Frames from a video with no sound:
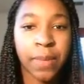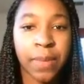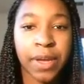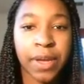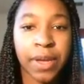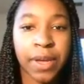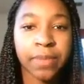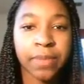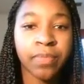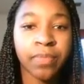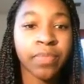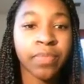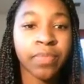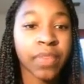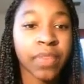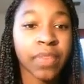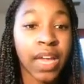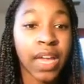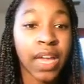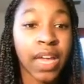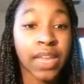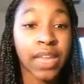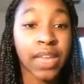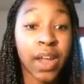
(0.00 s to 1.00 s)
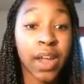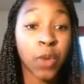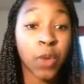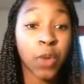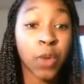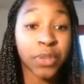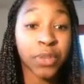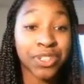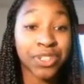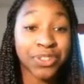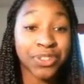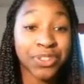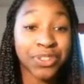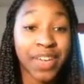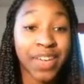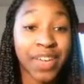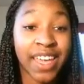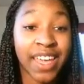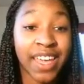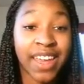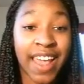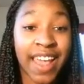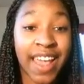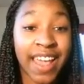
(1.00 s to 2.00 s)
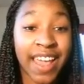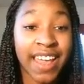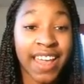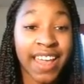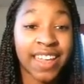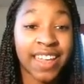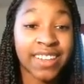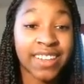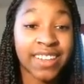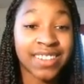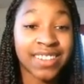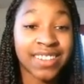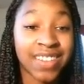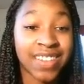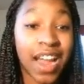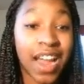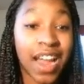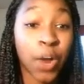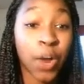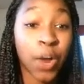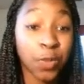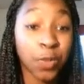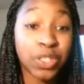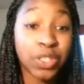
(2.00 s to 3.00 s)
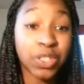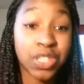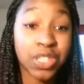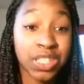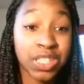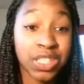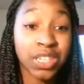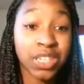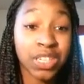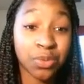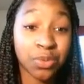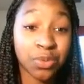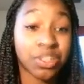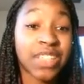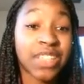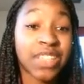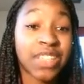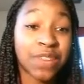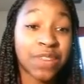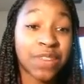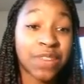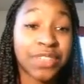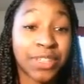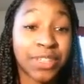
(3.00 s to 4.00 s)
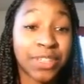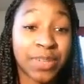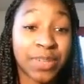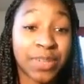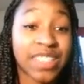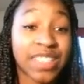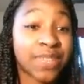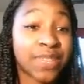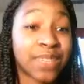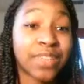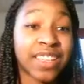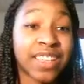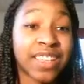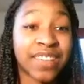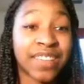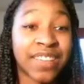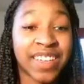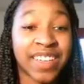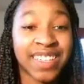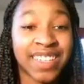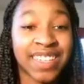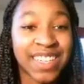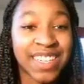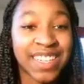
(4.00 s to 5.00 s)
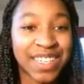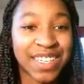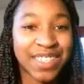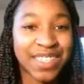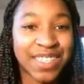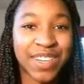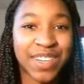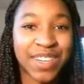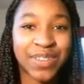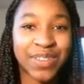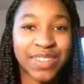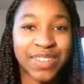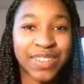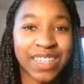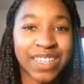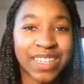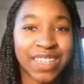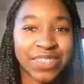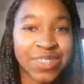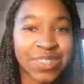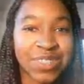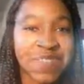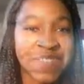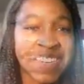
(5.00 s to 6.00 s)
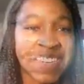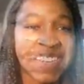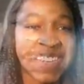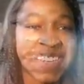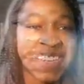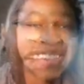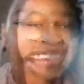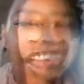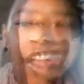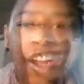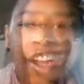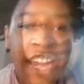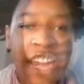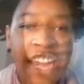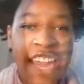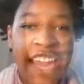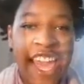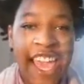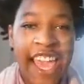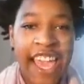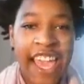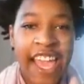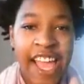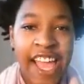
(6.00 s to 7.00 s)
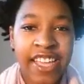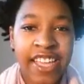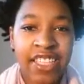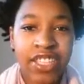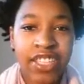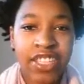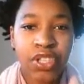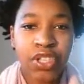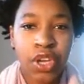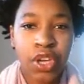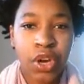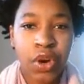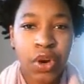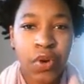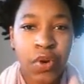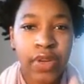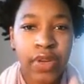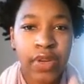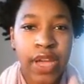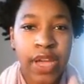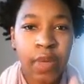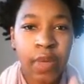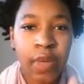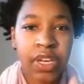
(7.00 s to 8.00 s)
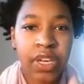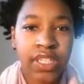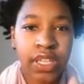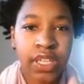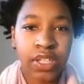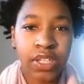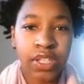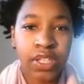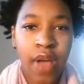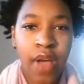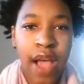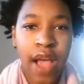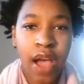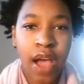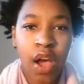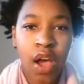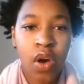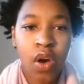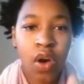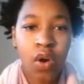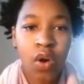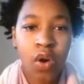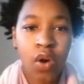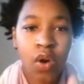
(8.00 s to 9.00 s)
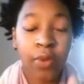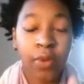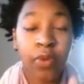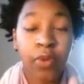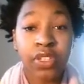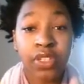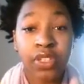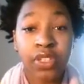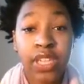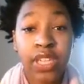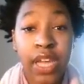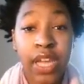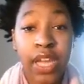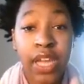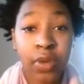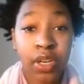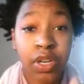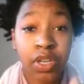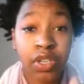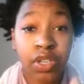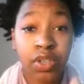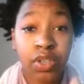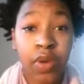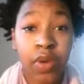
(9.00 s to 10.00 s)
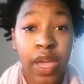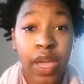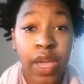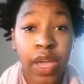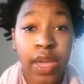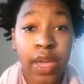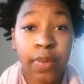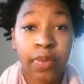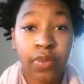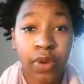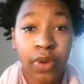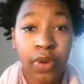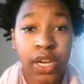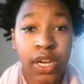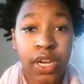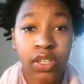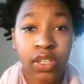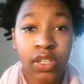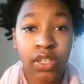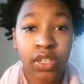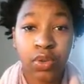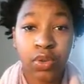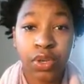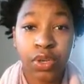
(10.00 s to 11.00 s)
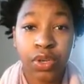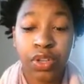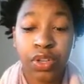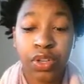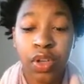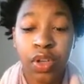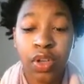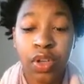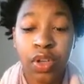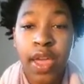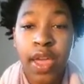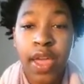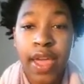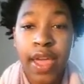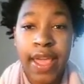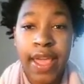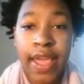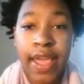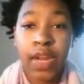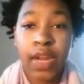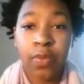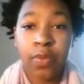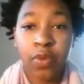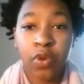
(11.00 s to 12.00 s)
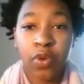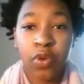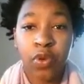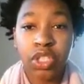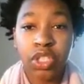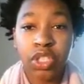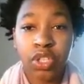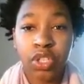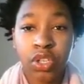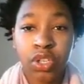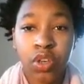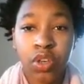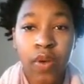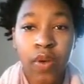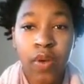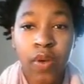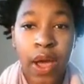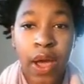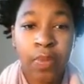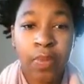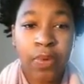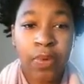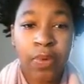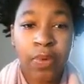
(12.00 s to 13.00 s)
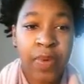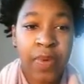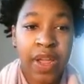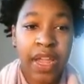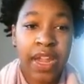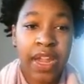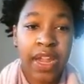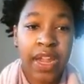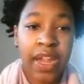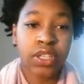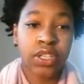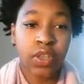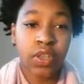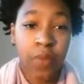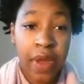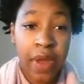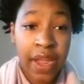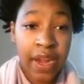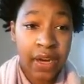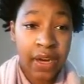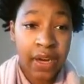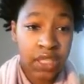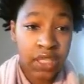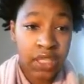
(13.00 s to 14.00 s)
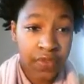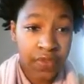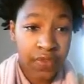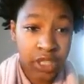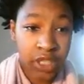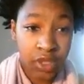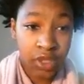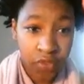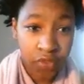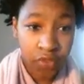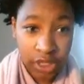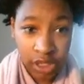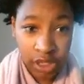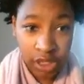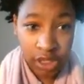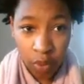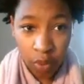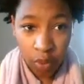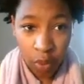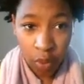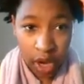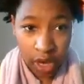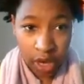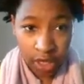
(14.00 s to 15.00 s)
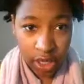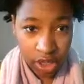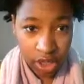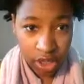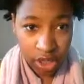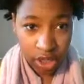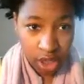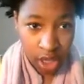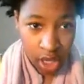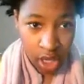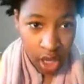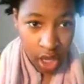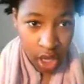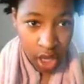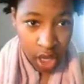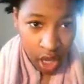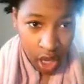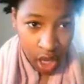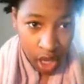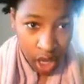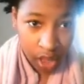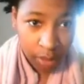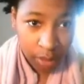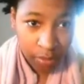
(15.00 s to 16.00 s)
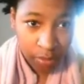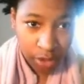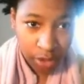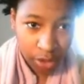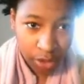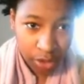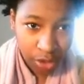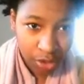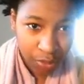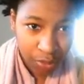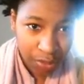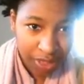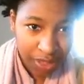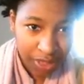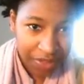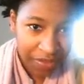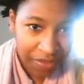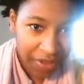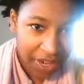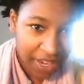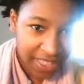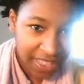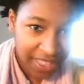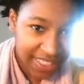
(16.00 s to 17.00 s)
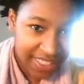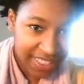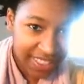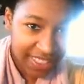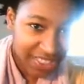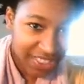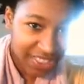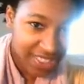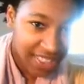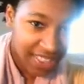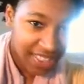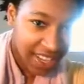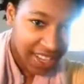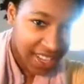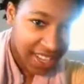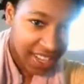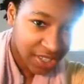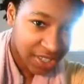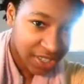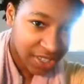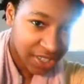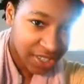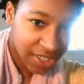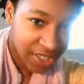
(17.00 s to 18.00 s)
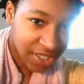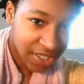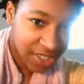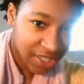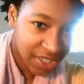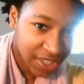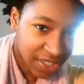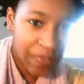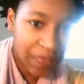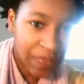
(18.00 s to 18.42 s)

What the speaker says: But anyway, I hope you enjoy it, and I hope this look works out for you because I really love it. So enjoy the video. All right, hey guys. So now I'm gonna tell you how today I'm gonna do a braiding tutorial, and I'm going to show you how I braid my hair. So my hair is freshly washed. The curls are really defined because I just did a henna treatment.